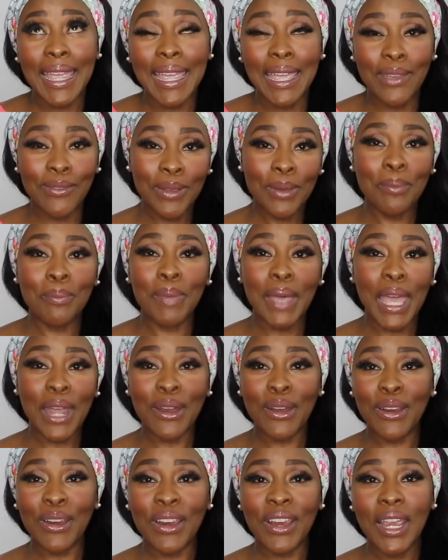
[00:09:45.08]
even
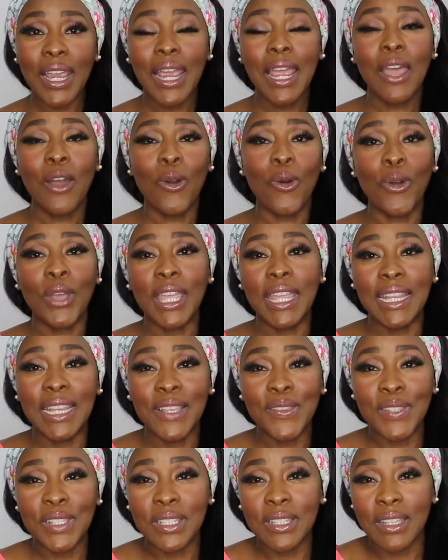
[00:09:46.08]
better. Or he
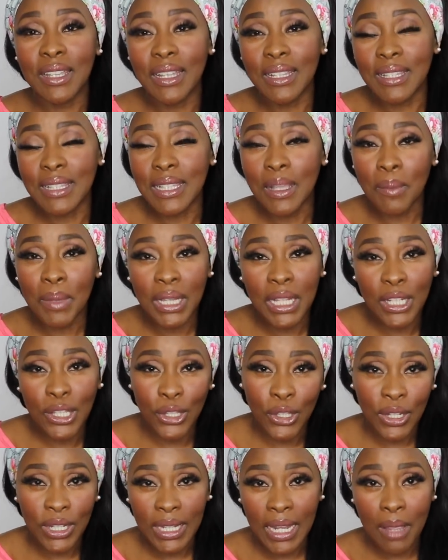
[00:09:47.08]
lives in a
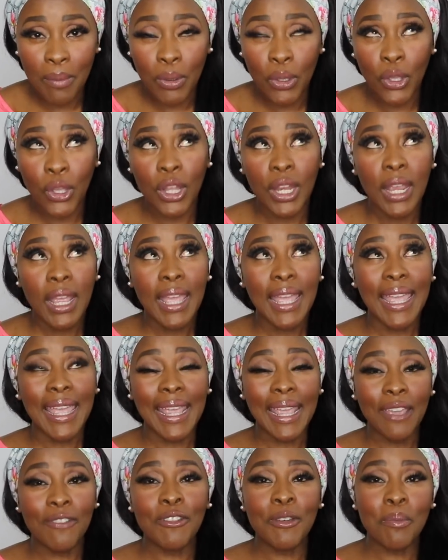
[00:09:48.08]
similarly good neighborhood,
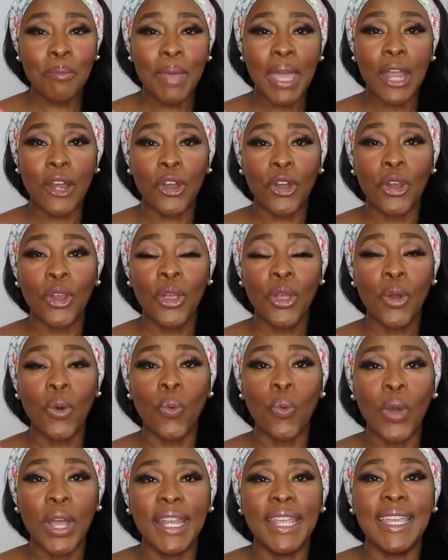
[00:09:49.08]
even better.
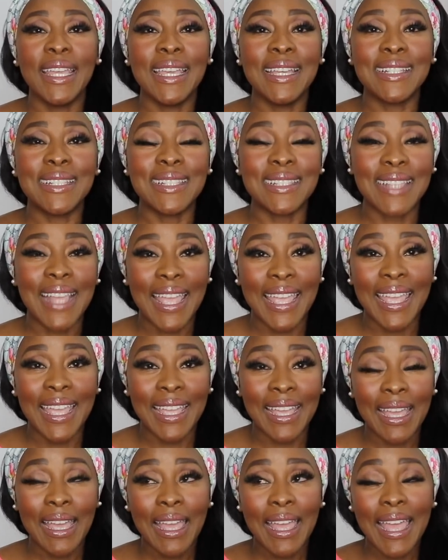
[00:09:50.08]
What he is
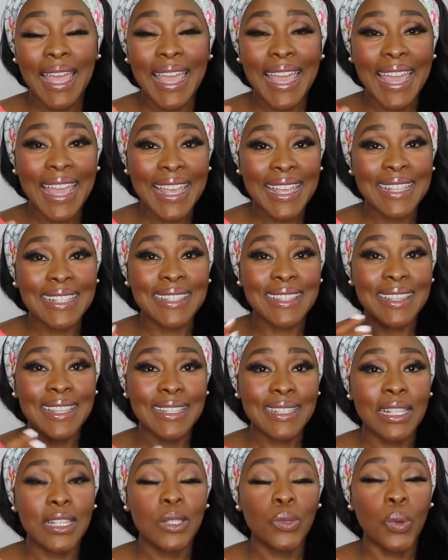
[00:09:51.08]
saying is,
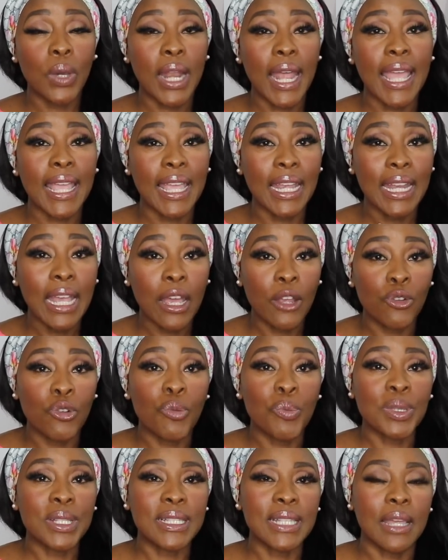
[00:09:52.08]
this is what I can
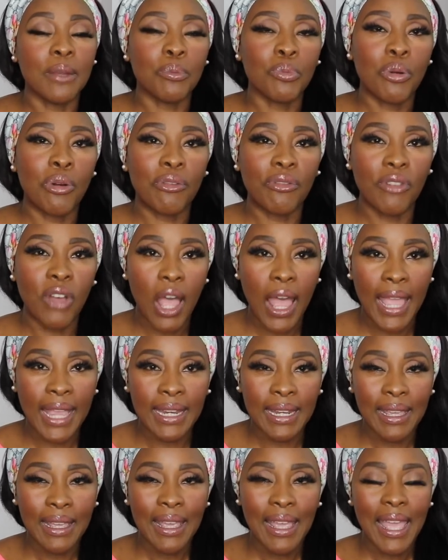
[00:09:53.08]
100%
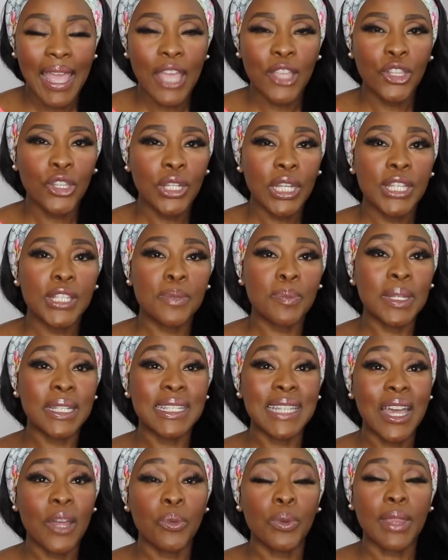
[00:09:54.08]
provide. And you need to be
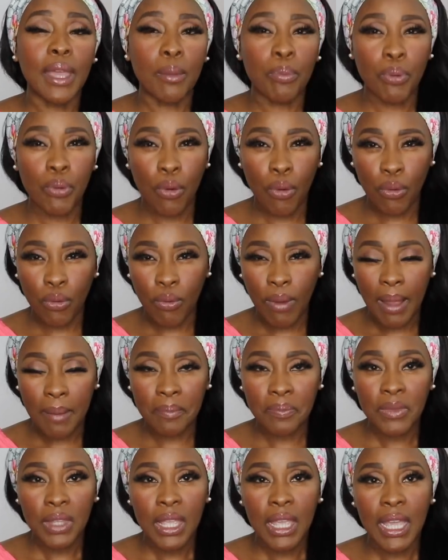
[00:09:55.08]
down with that
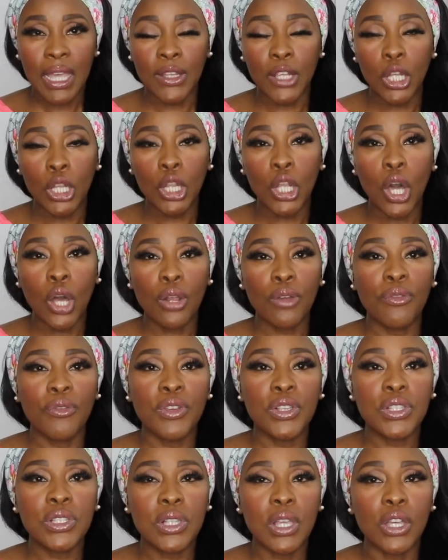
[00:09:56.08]
program. And a lot
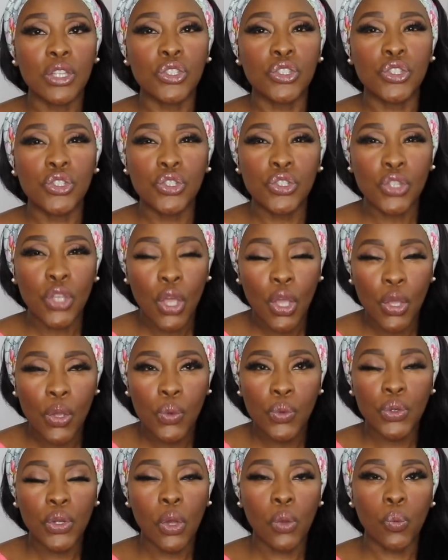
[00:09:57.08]
of us are
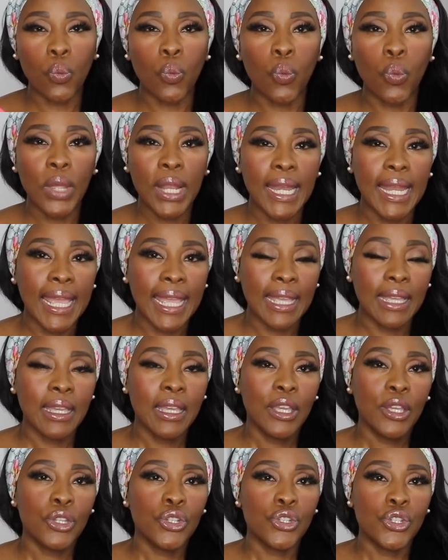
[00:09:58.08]
so not
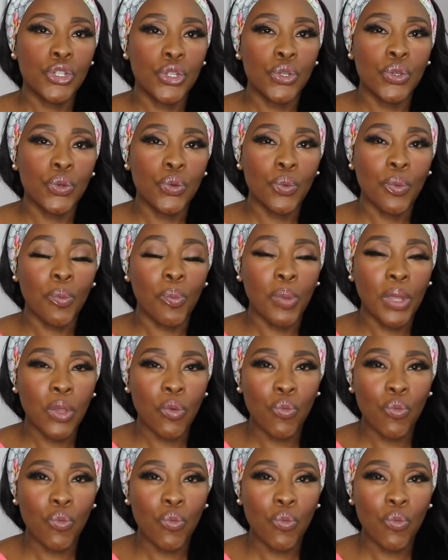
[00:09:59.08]
willing to be